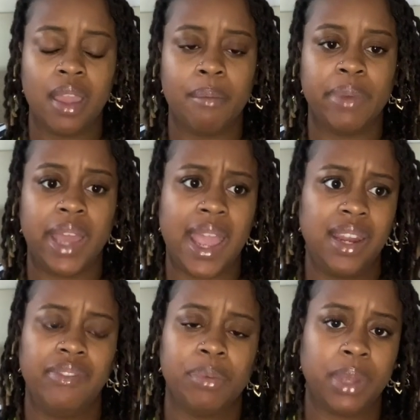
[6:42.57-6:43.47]
But I didn't
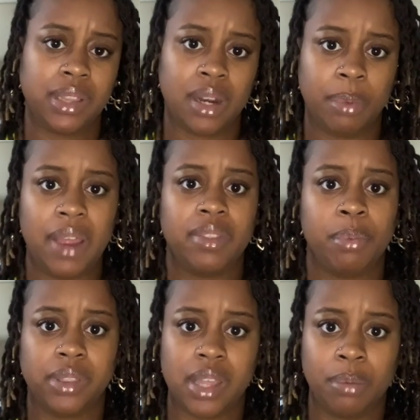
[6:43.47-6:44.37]
even pick that up. I have to
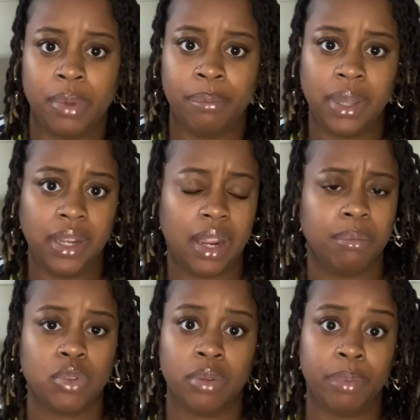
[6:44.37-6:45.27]
pick that up on Monday. I'm
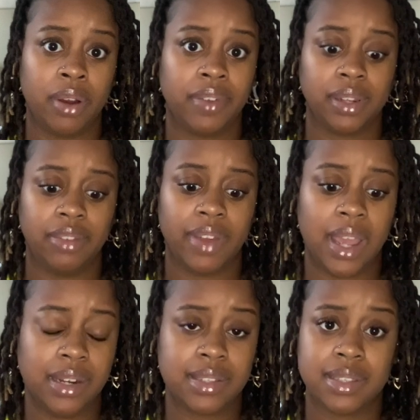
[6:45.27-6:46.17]
doing perfectly
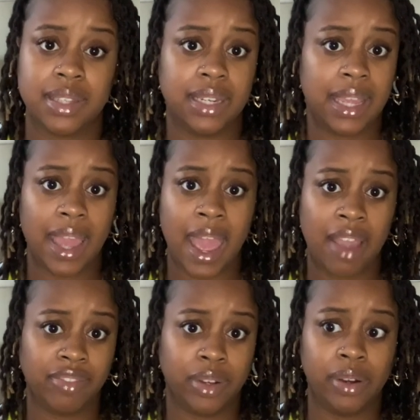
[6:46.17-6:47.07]
fine. This is the day
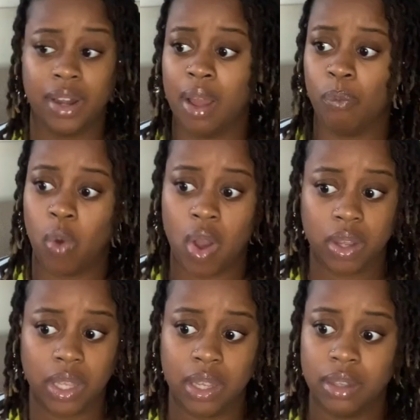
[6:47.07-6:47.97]
after, and I'm
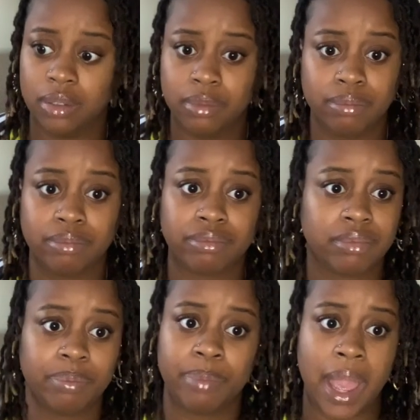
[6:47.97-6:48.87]
walking
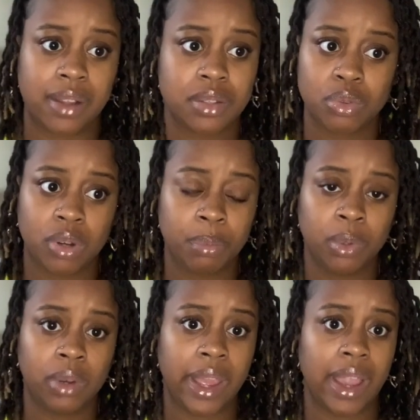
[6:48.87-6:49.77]
back to normal.
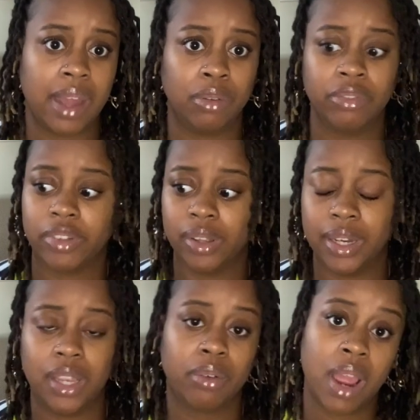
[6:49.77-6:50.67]
Like, I don't feel
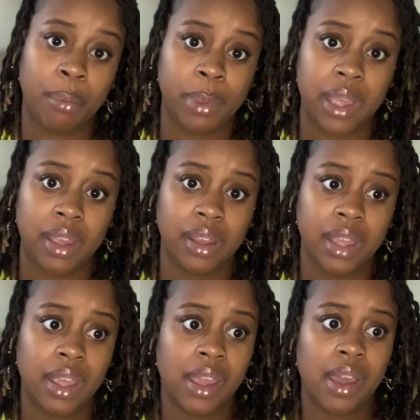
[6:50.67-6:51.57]
any cramping.
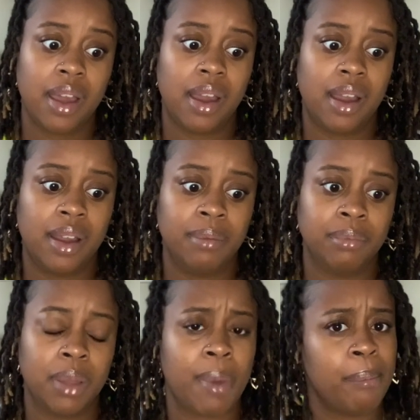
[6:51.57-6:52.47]

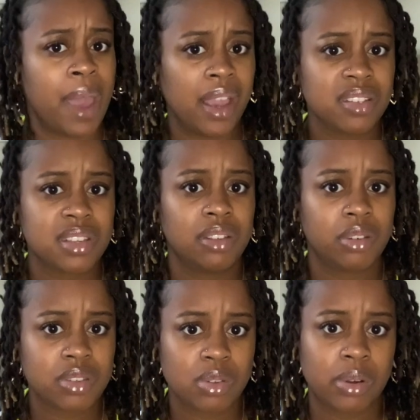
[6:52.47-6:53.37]
My back is a little
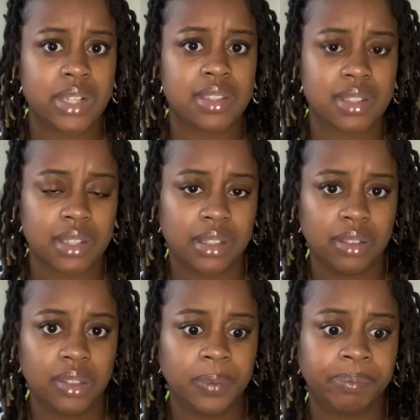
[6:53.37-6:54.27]
sore still.